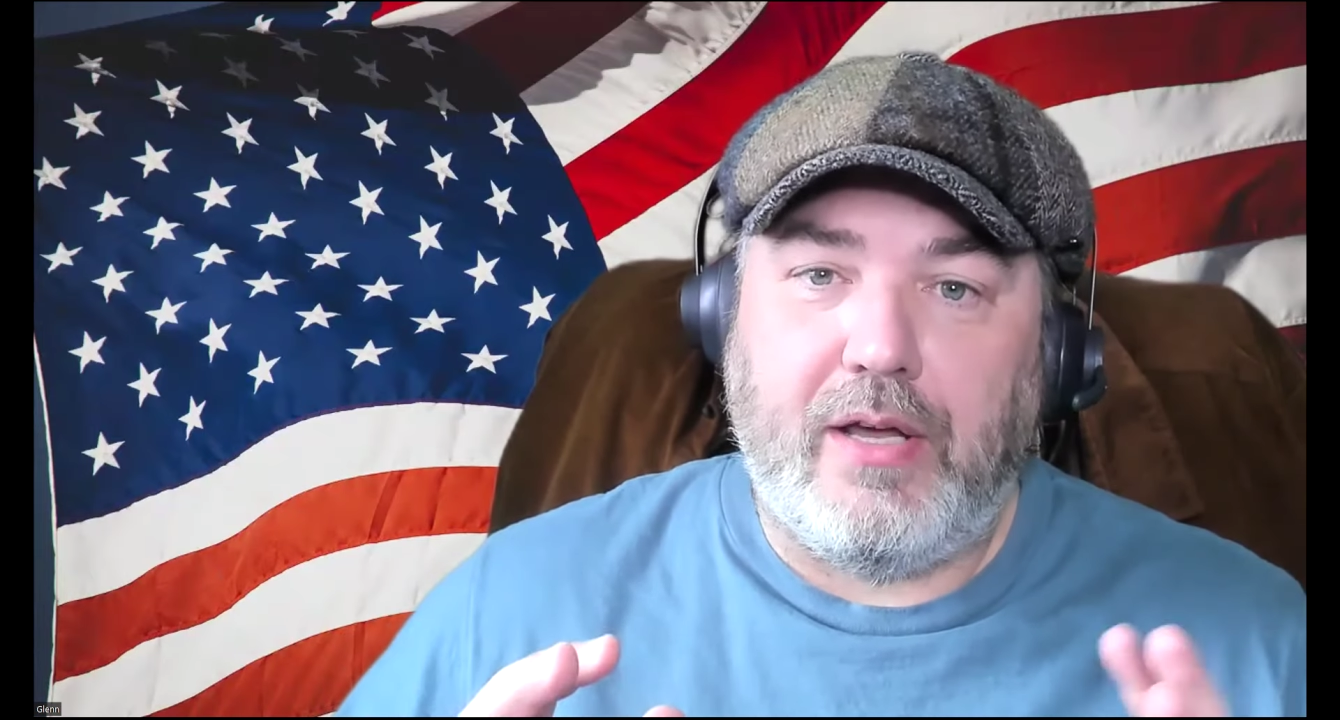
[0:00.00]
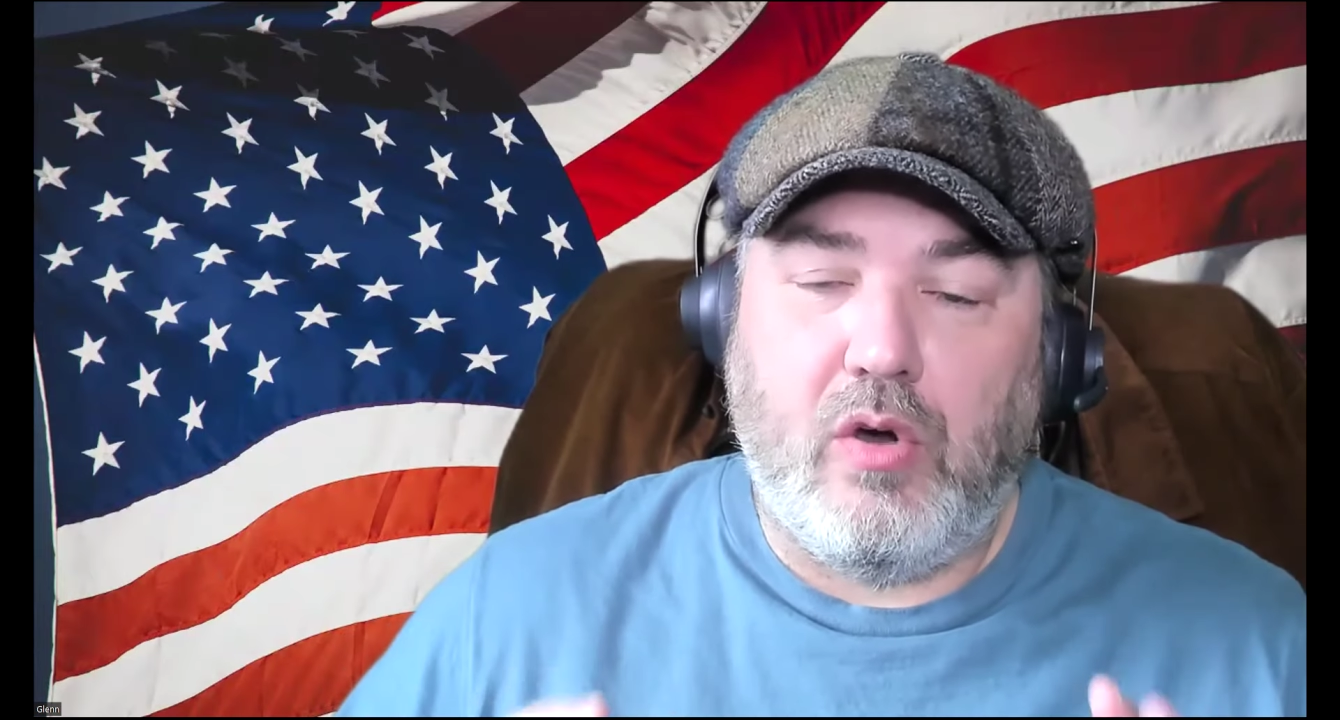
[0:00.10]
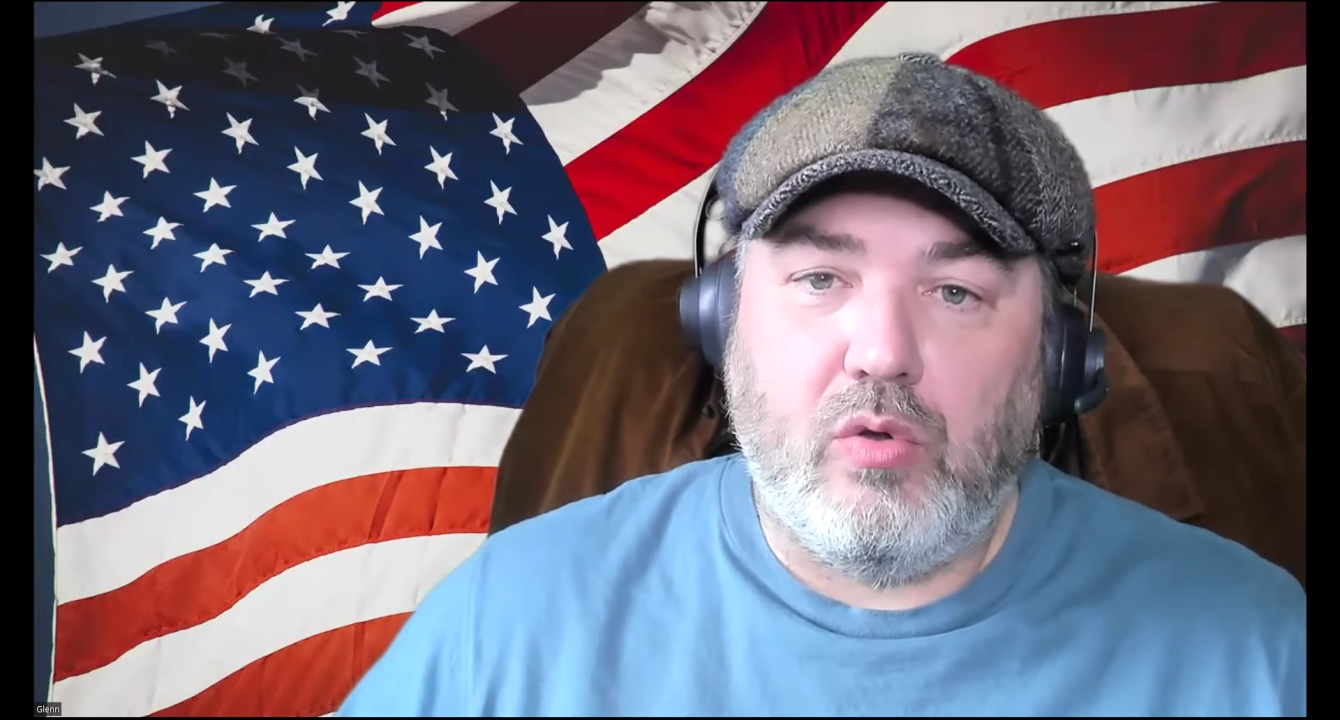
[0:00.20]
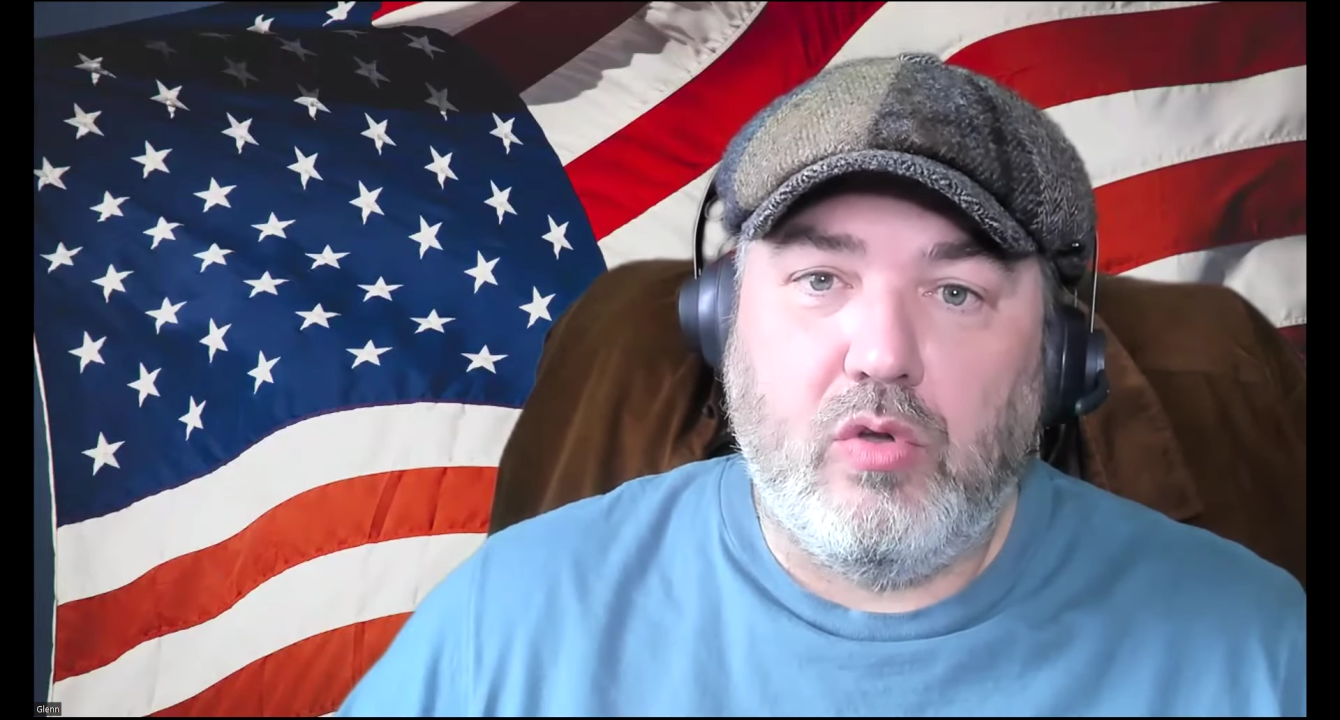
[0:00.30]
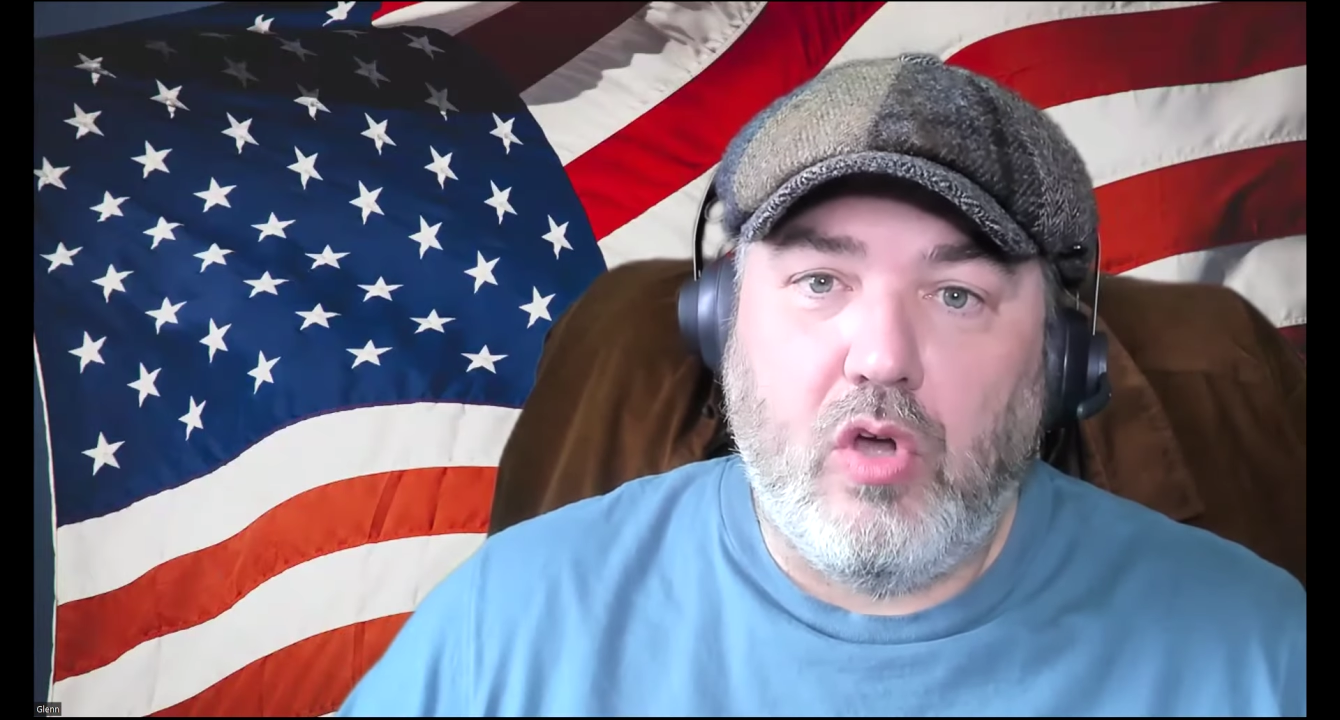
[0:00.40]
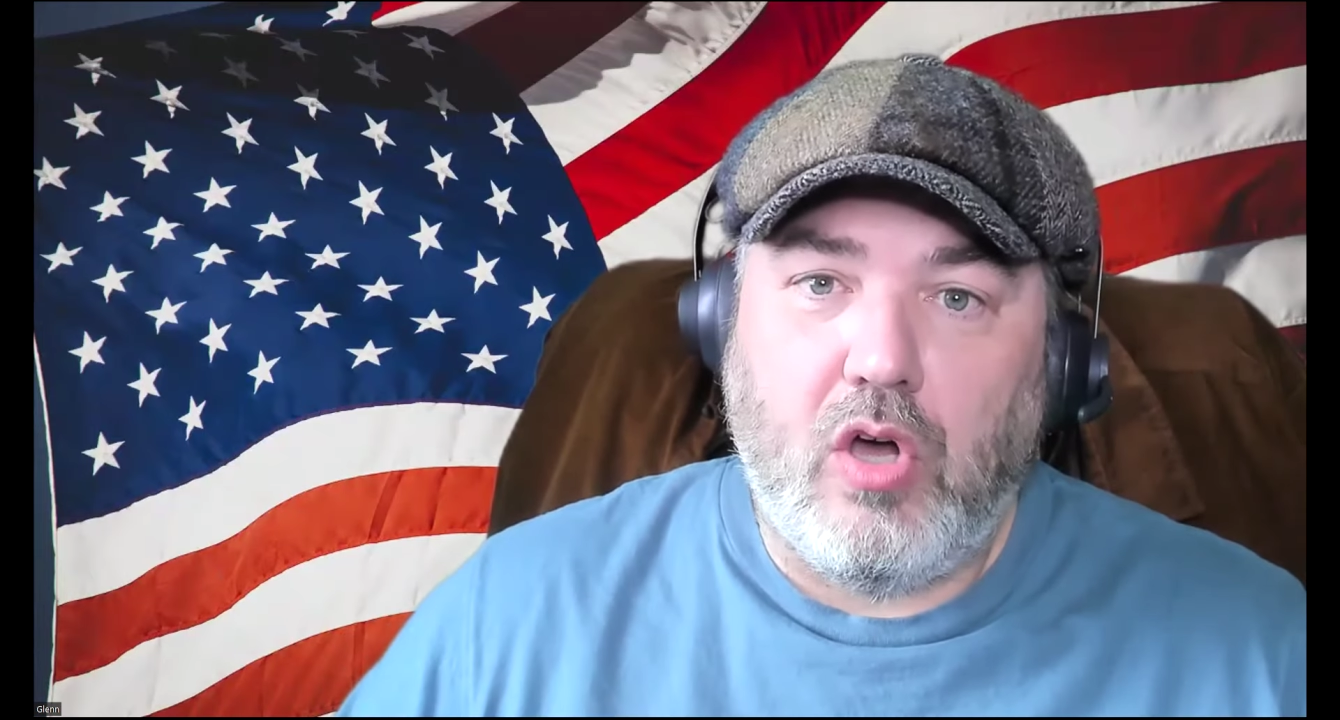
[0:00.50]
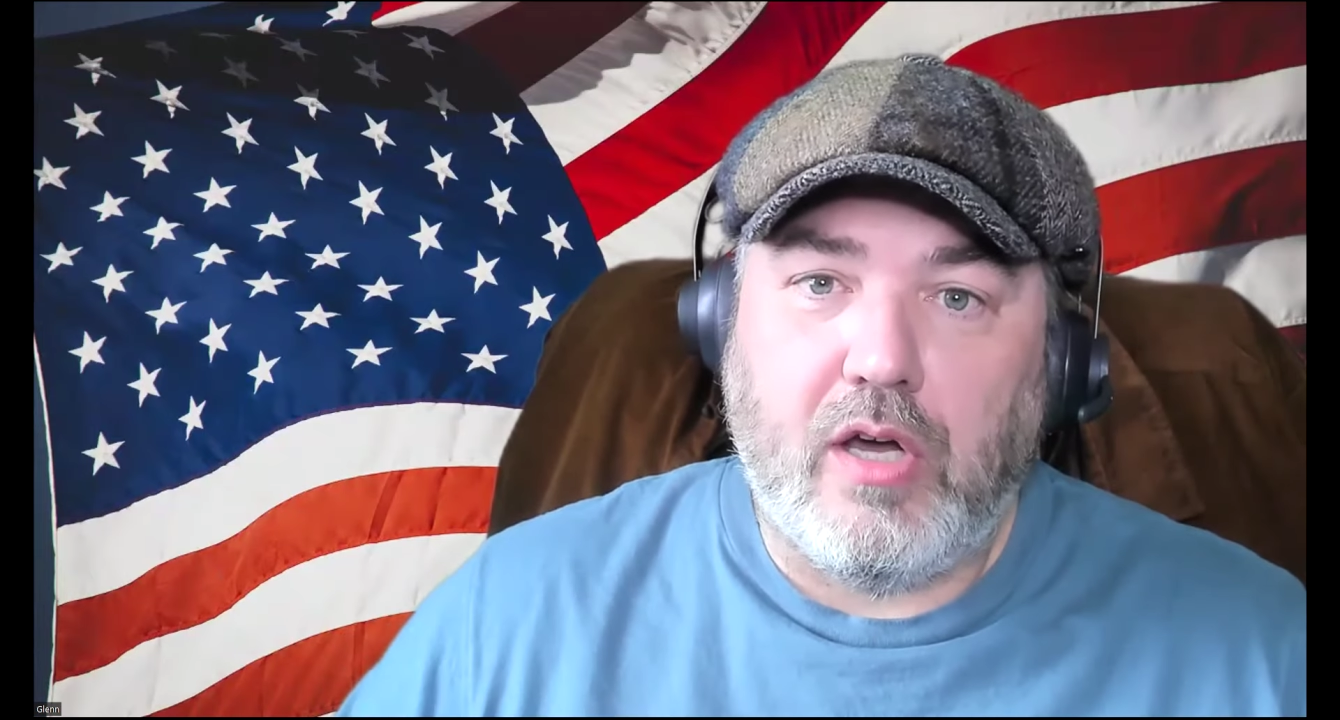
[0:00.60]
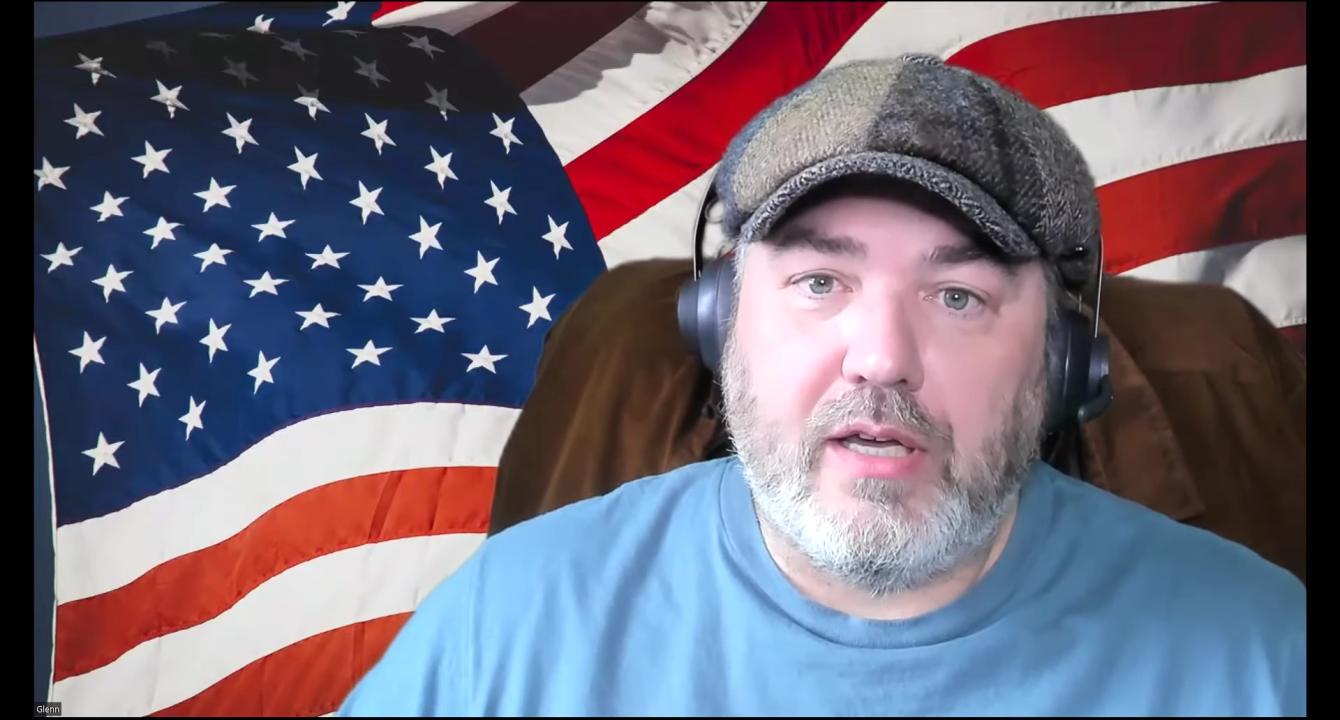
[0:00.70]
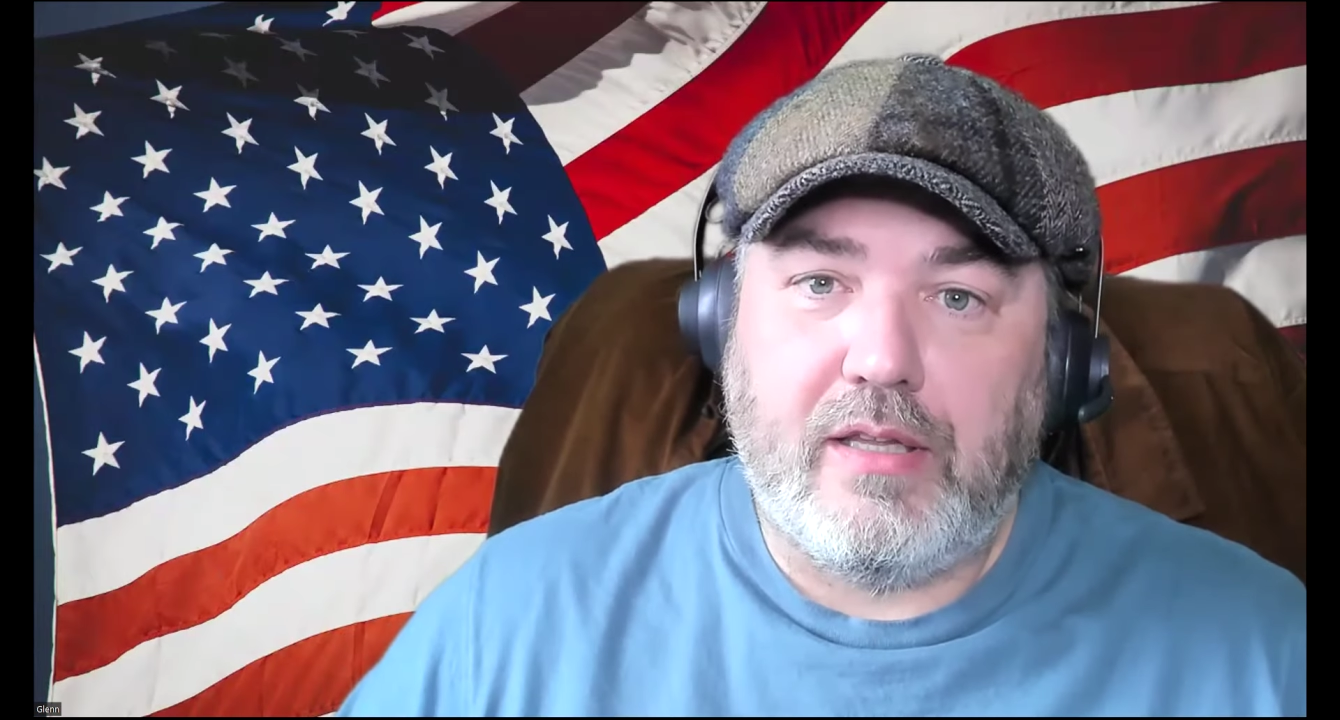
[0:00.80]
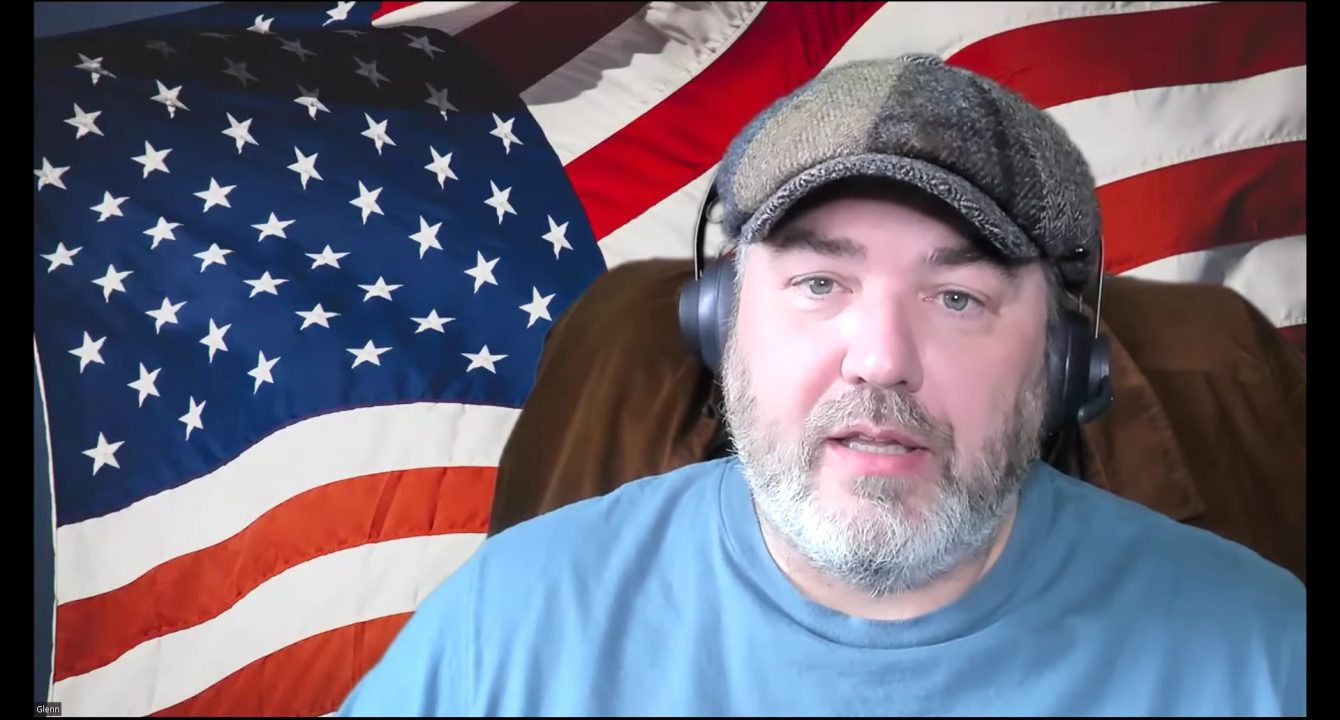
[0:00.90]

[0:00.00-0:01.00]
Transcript: go look,